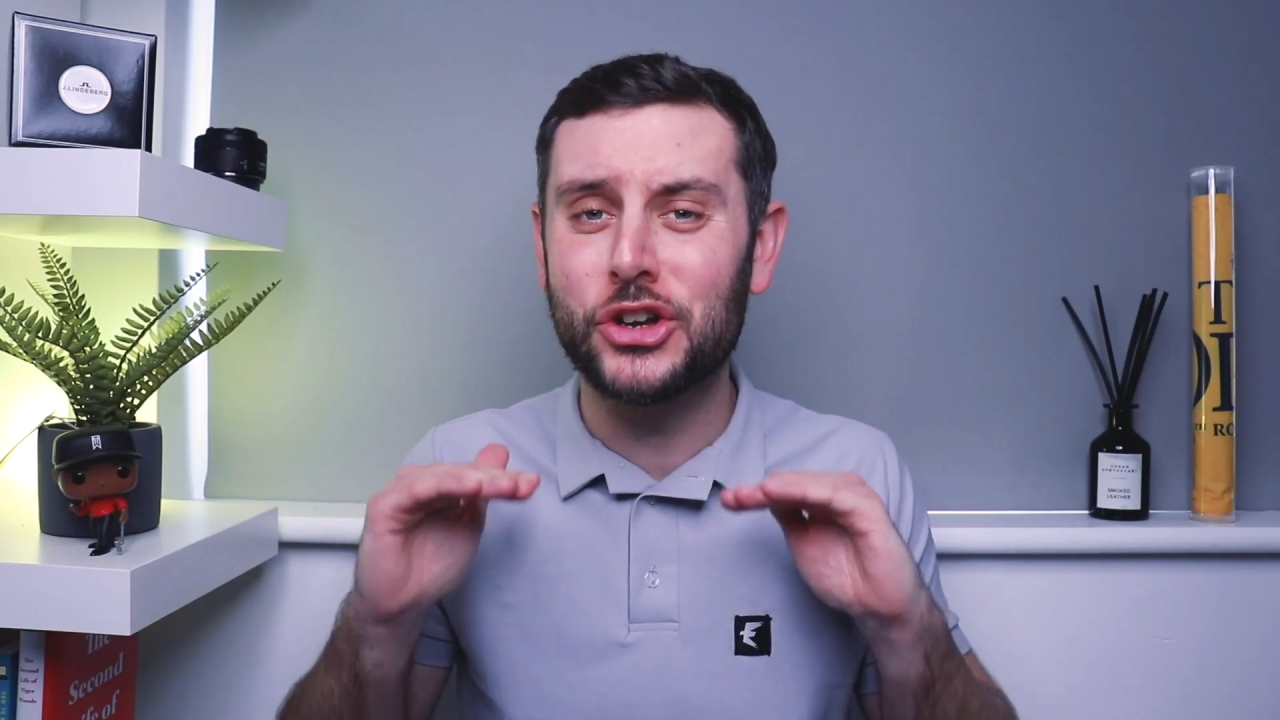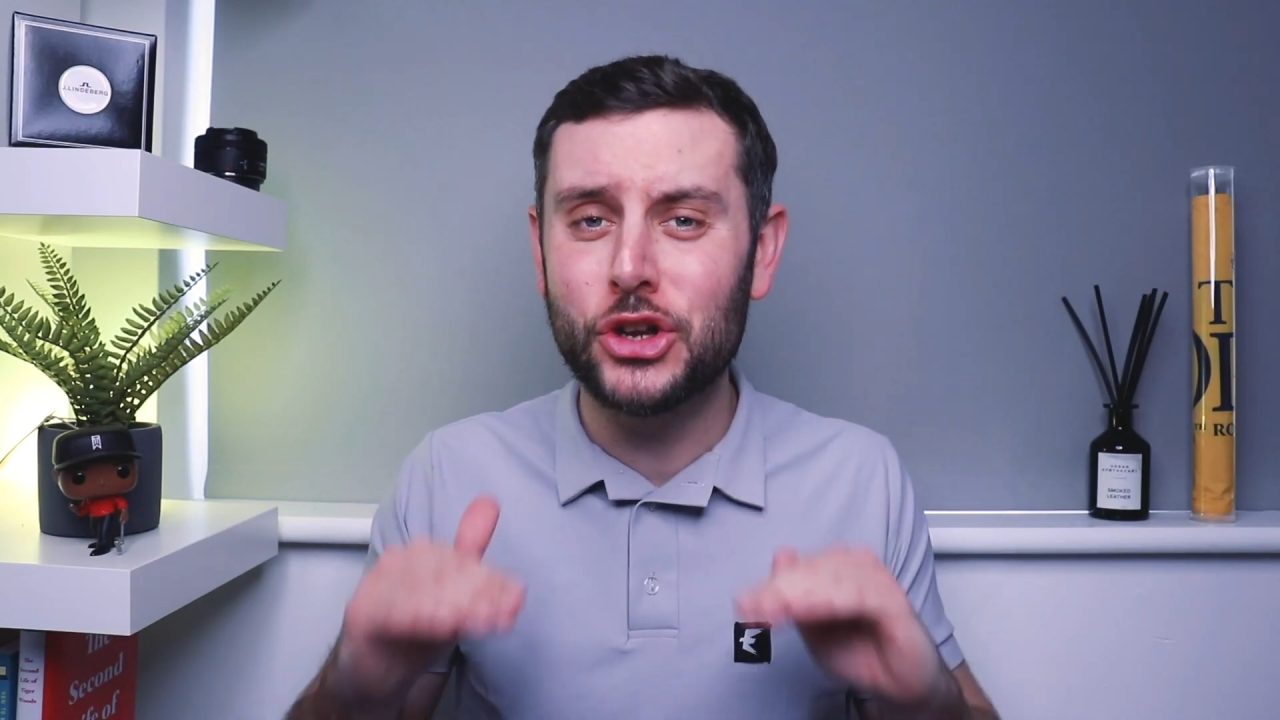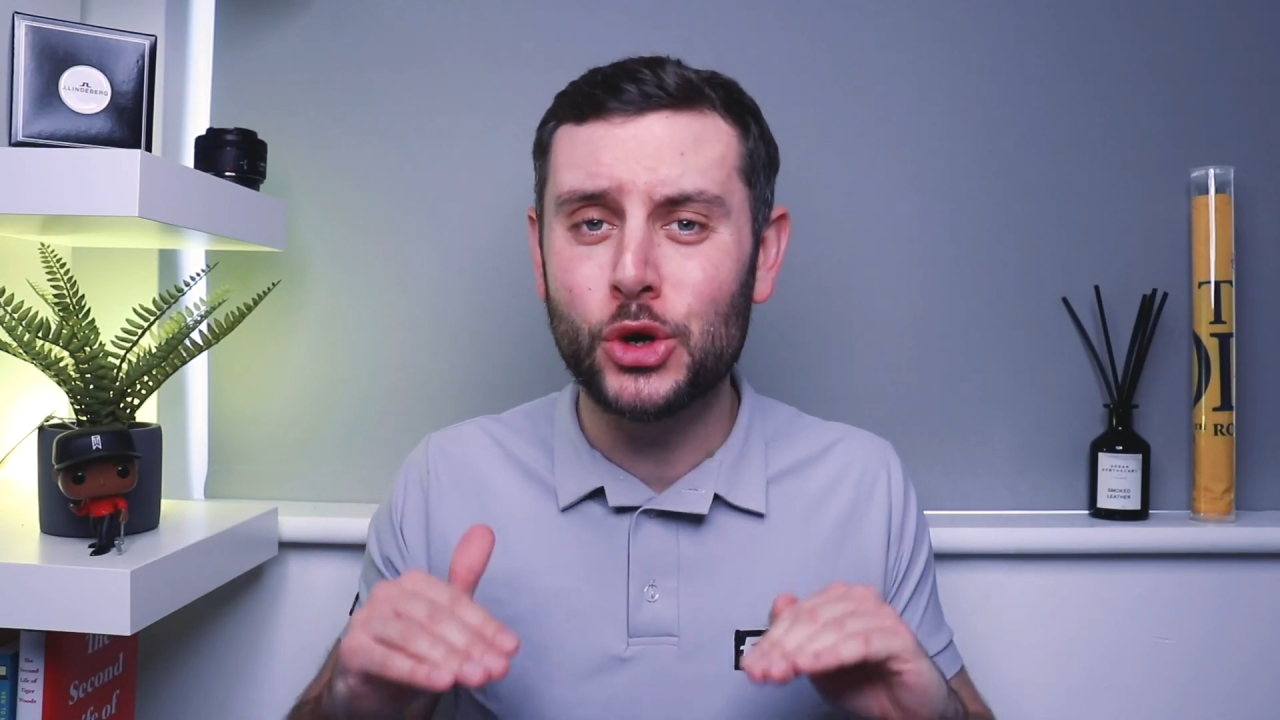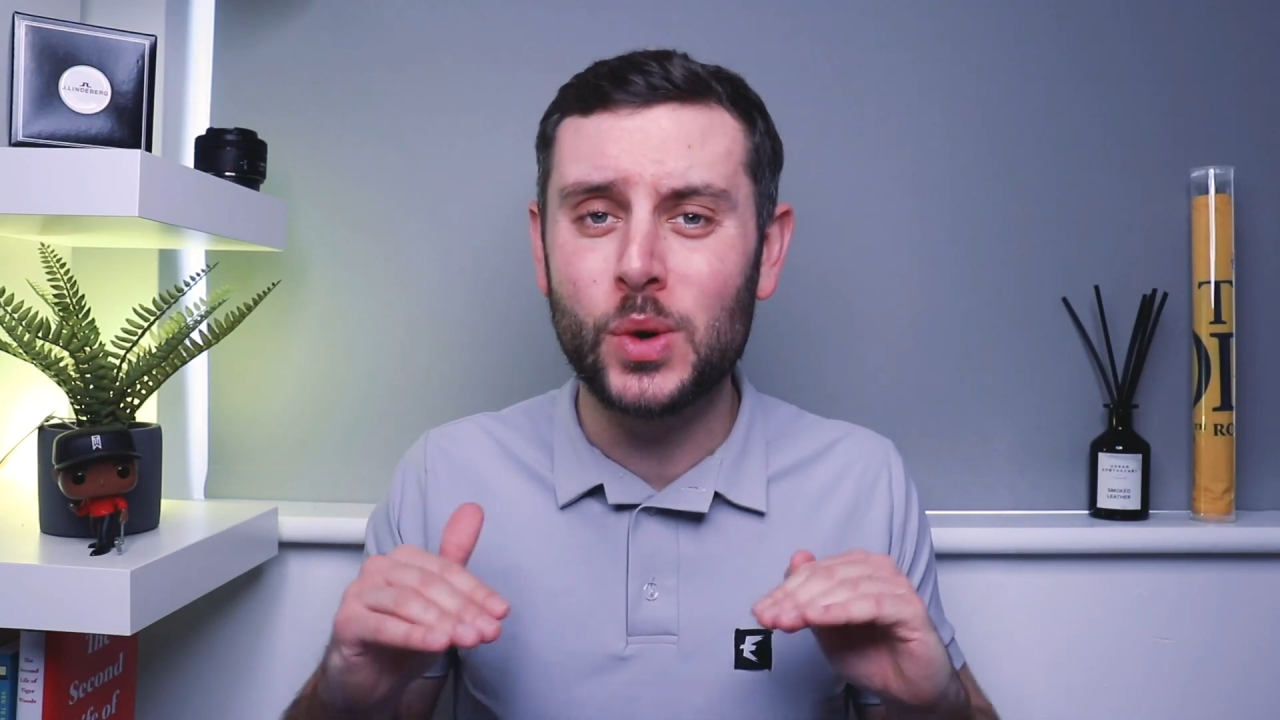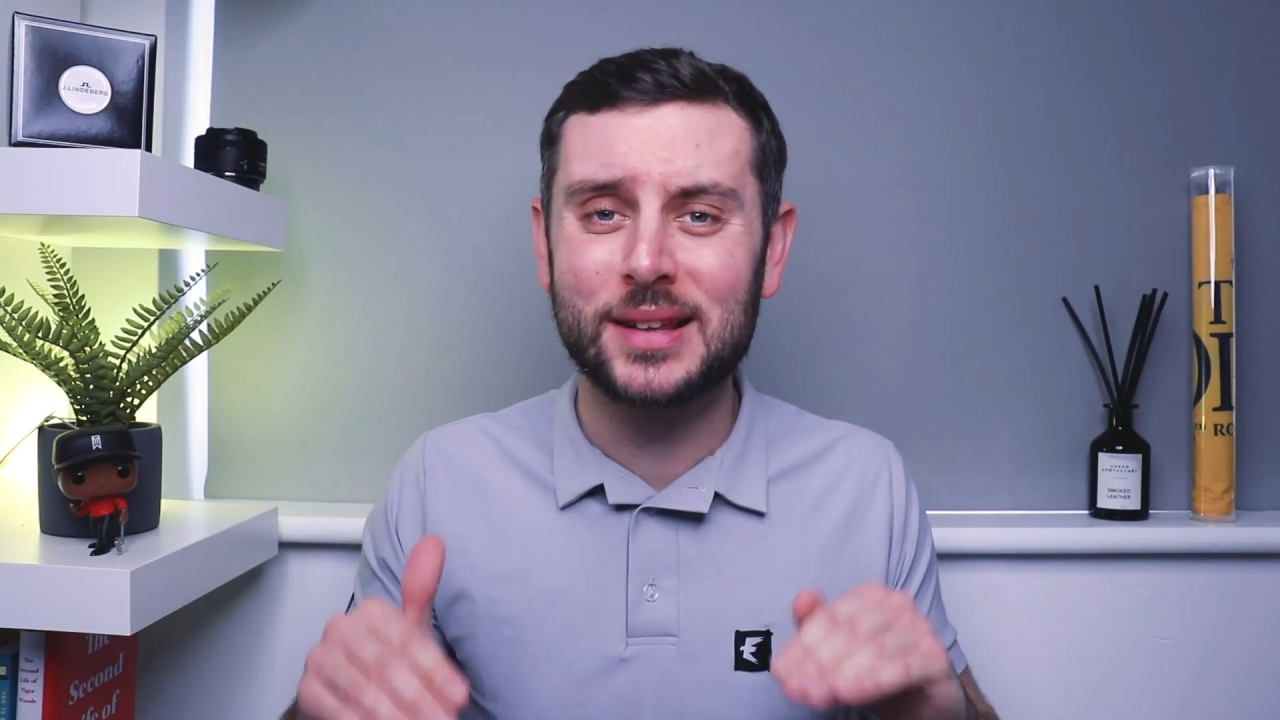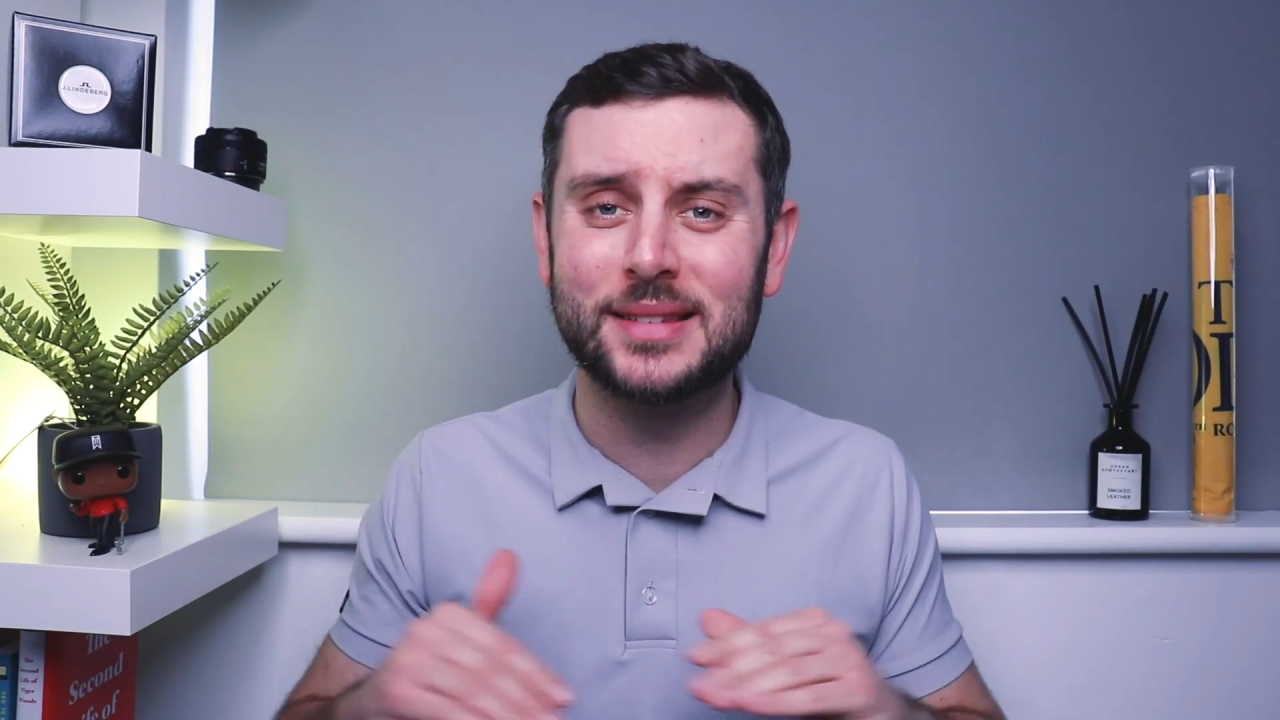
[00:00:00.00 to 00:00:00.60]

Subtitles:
new